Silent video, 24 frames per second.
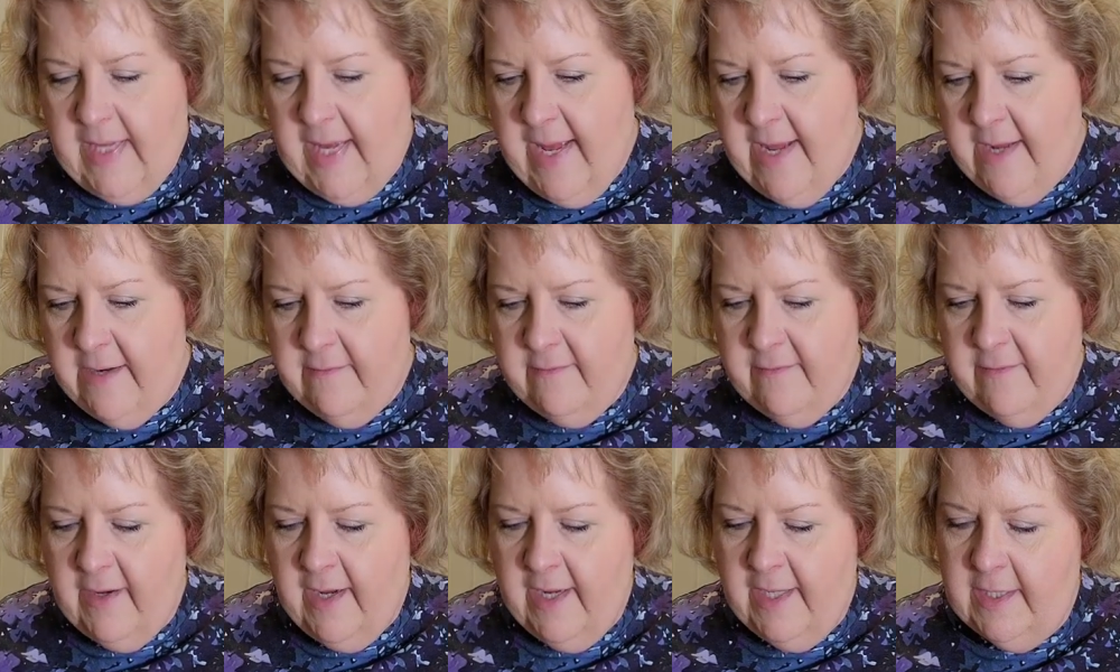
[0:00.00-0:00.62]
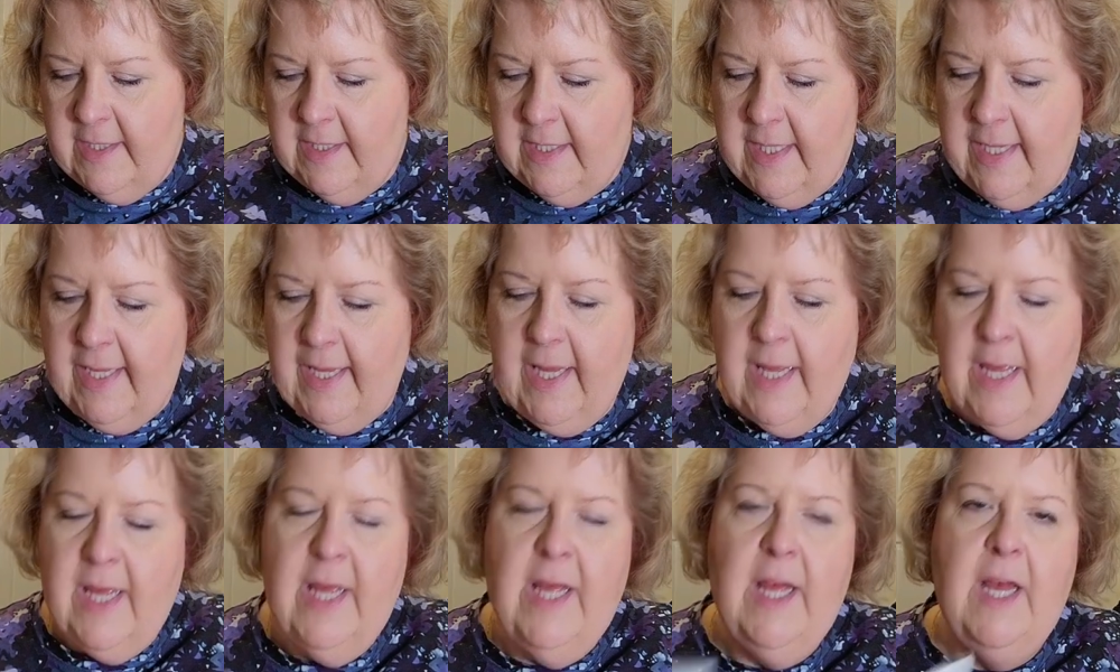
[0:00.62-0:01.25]
And
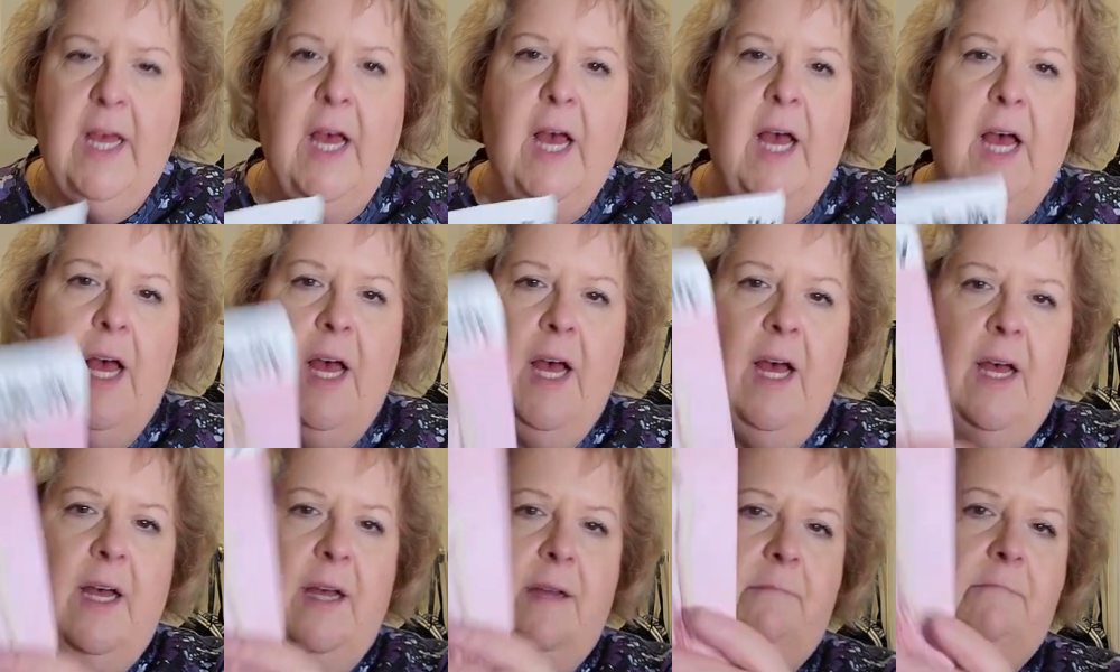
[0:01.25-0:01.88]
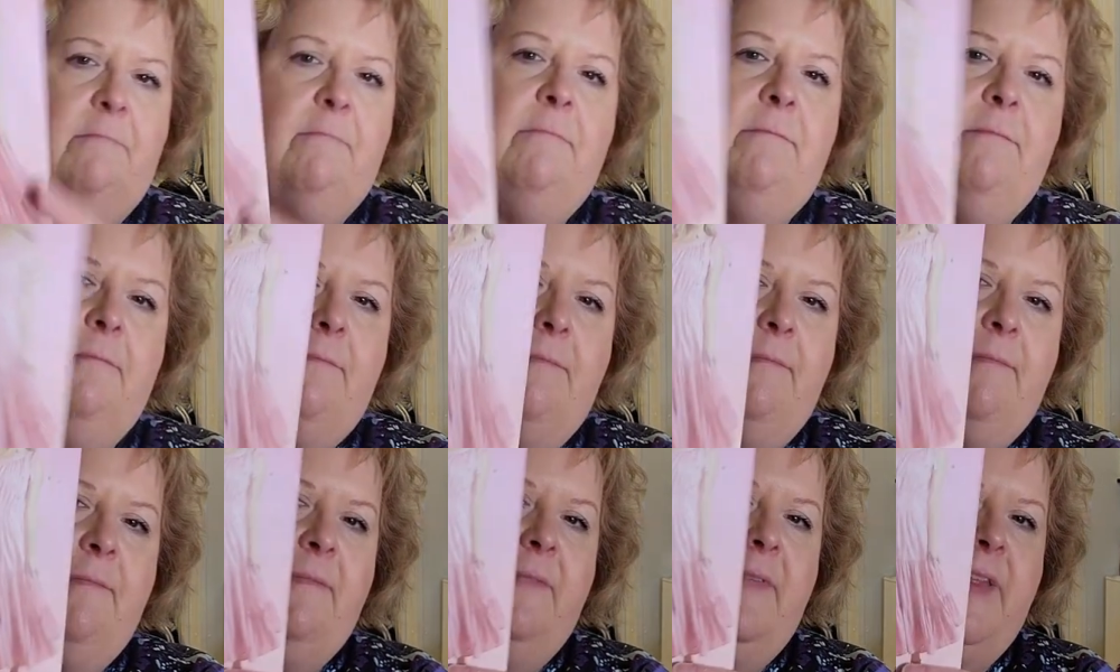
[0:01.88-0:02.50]
finally,
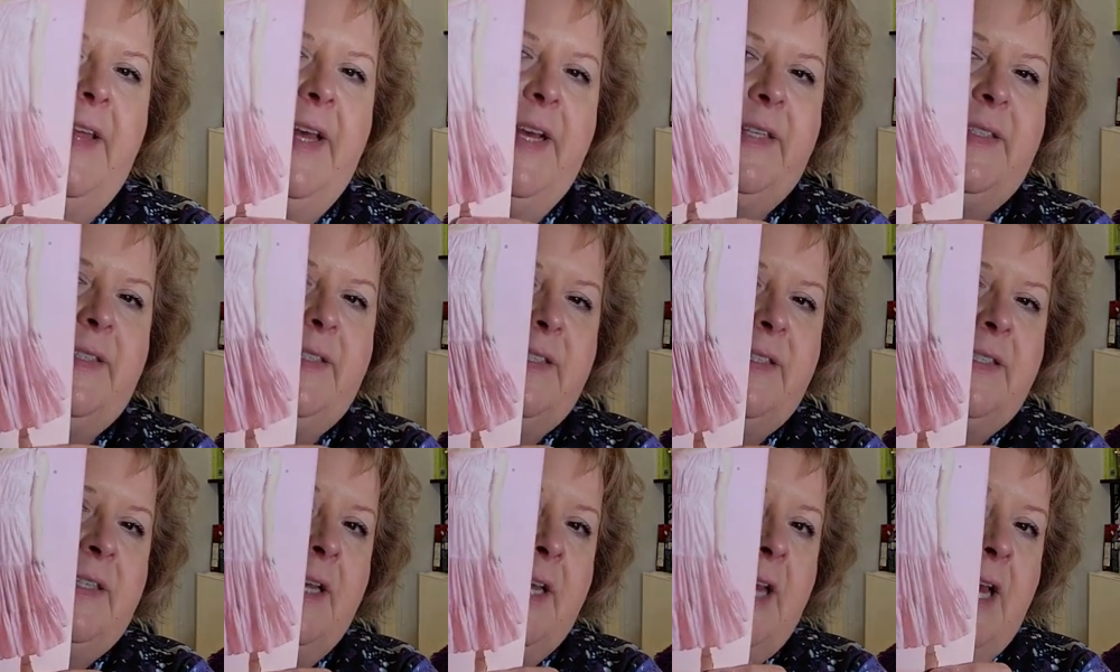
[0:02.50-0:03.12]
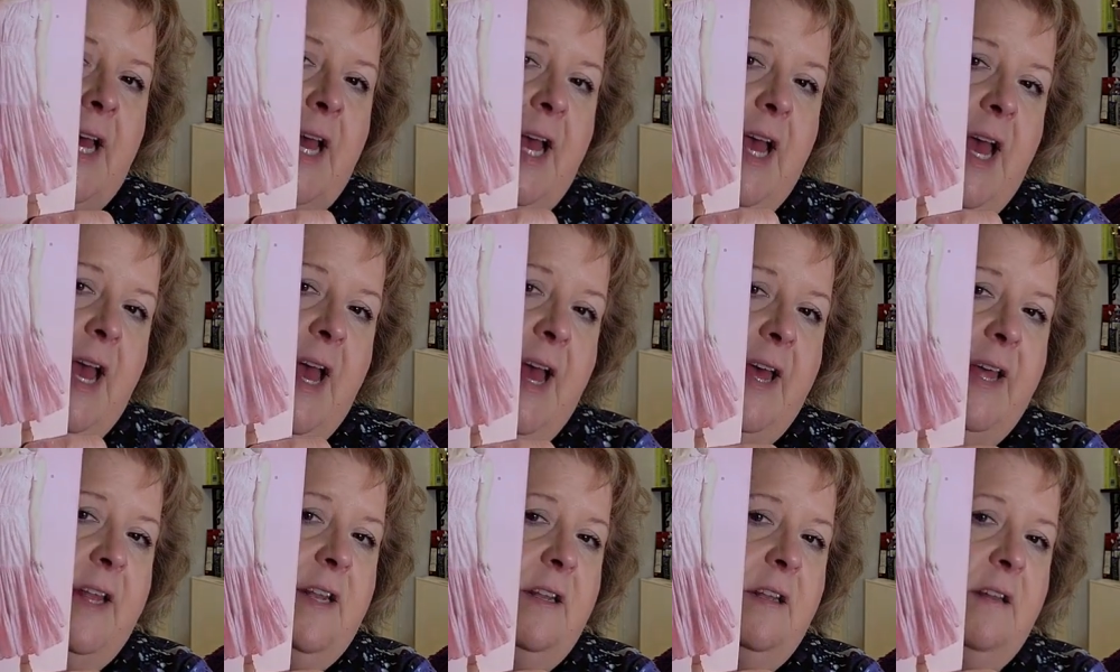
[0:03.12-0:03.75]
this,
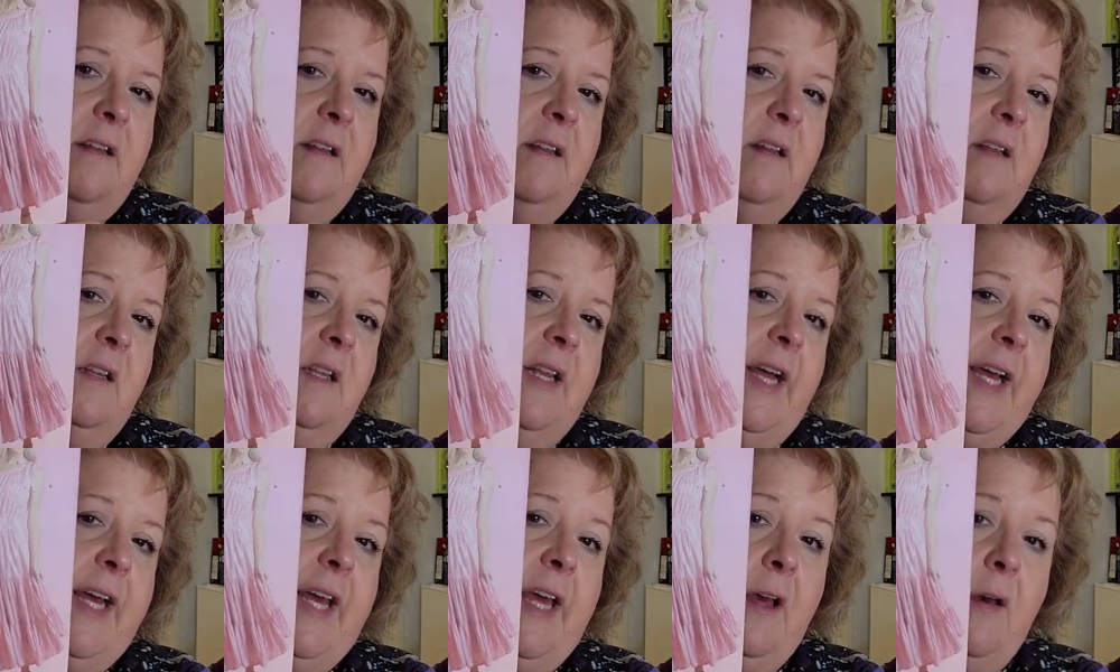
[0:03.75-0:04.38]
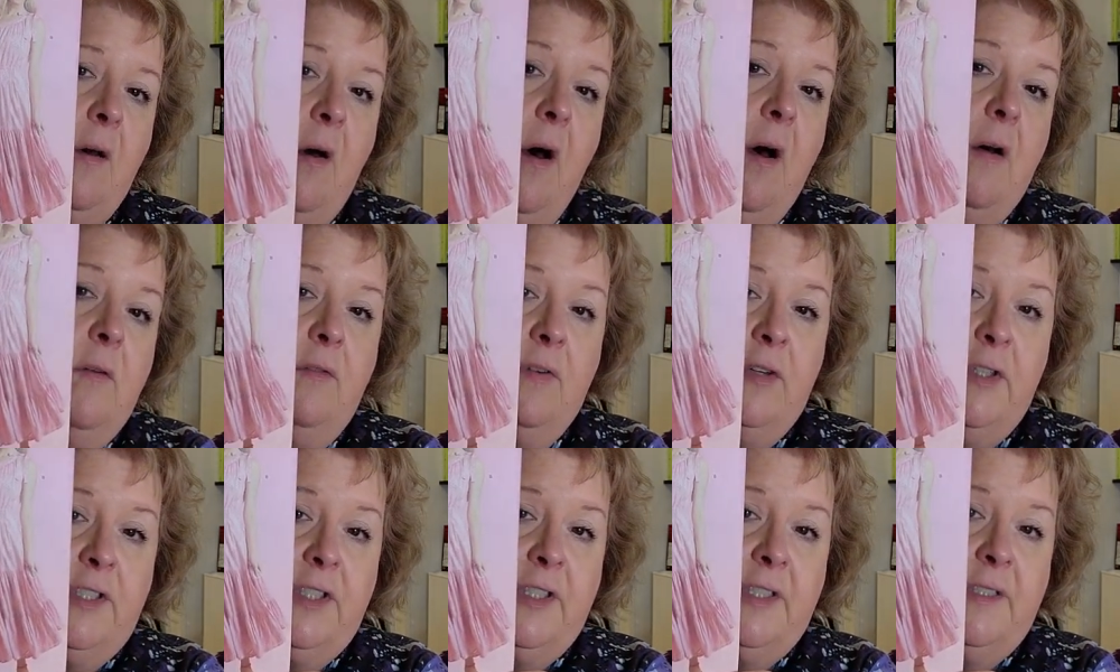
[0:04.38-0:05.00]
and liking all
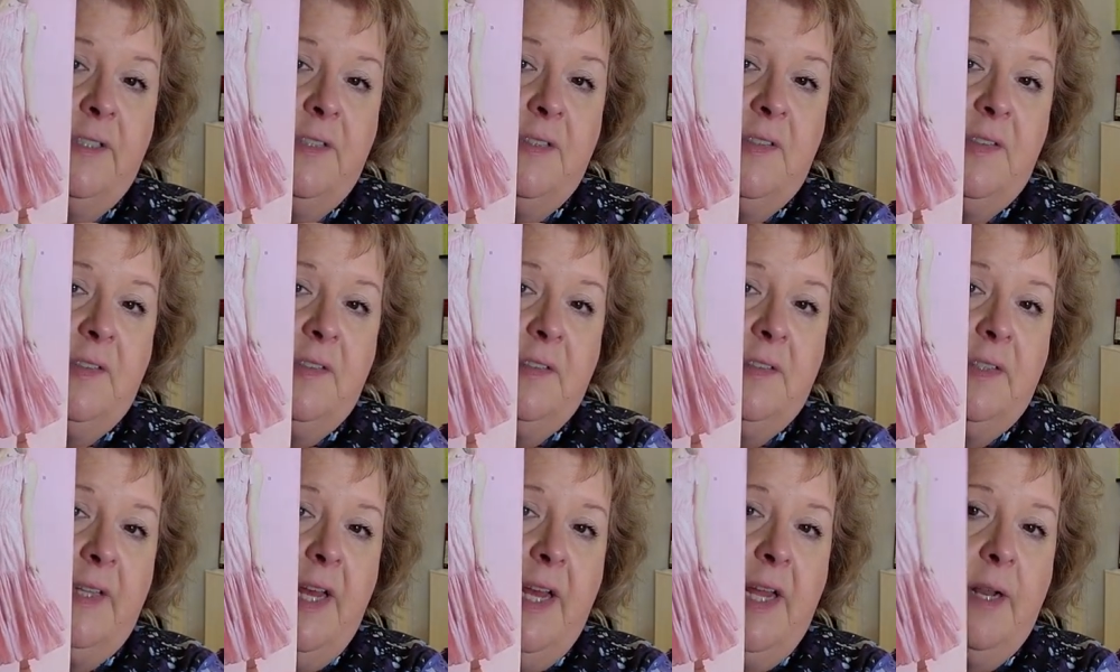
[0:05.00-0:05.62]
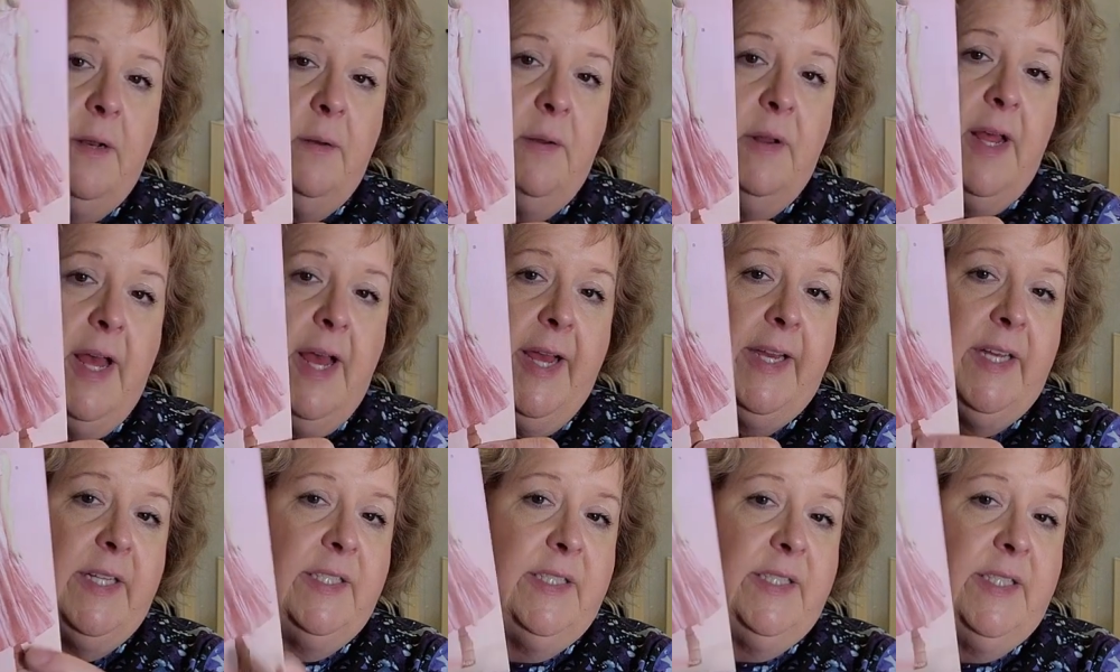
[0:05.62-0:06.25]
versions. And I
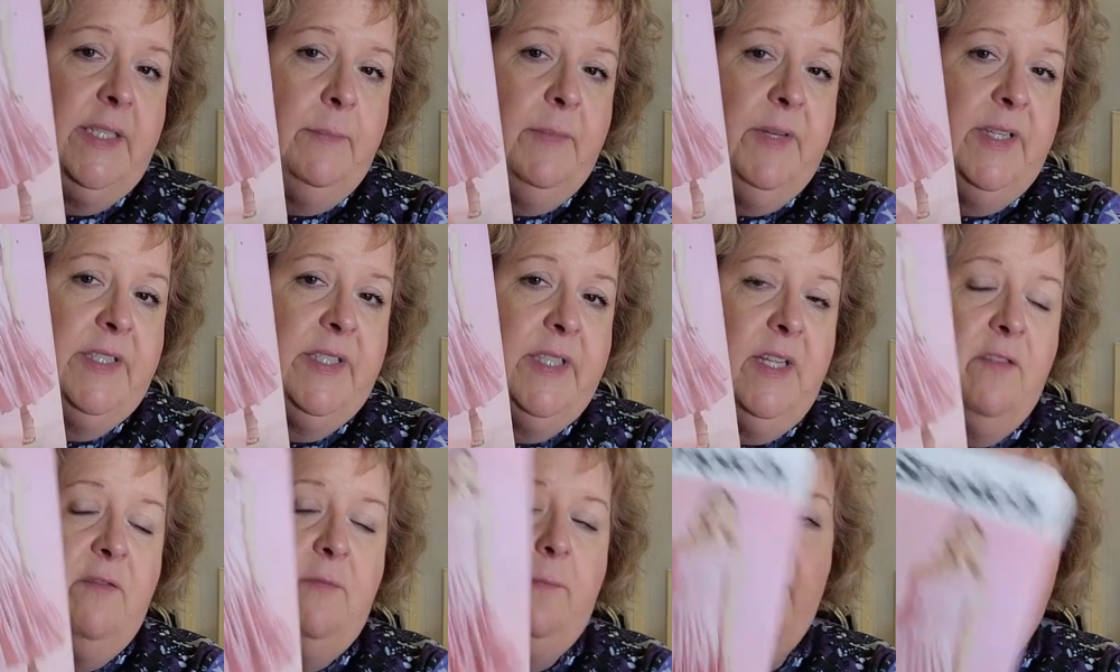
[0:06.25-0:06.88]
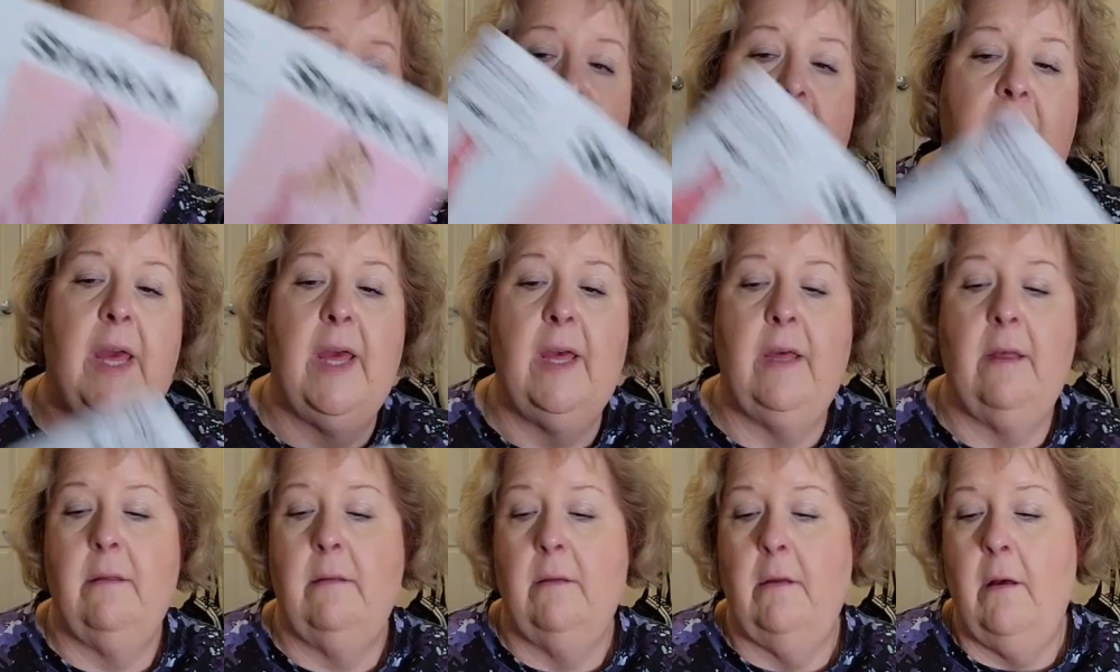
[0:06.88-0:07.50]
could see myself making
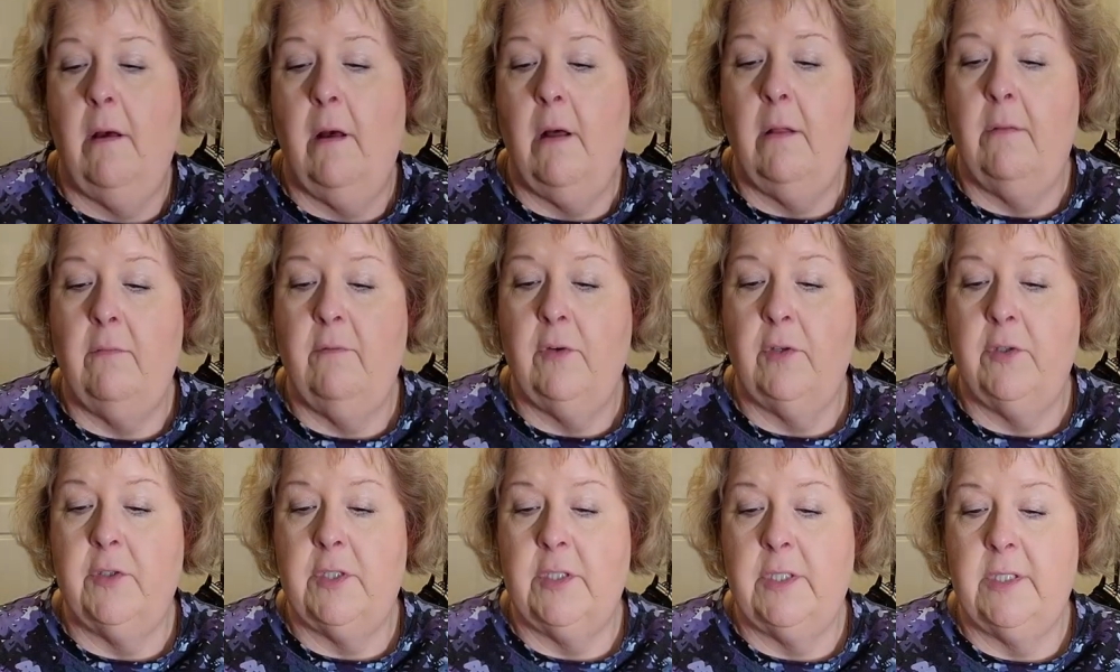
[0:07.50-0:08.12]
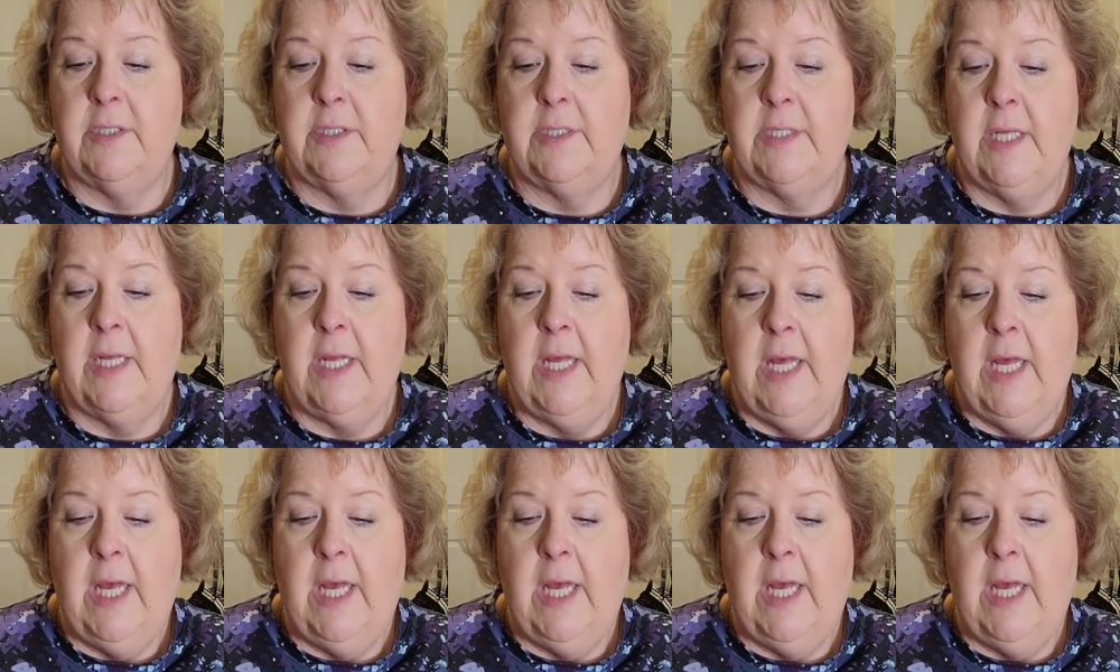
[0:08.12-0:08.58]
all versions.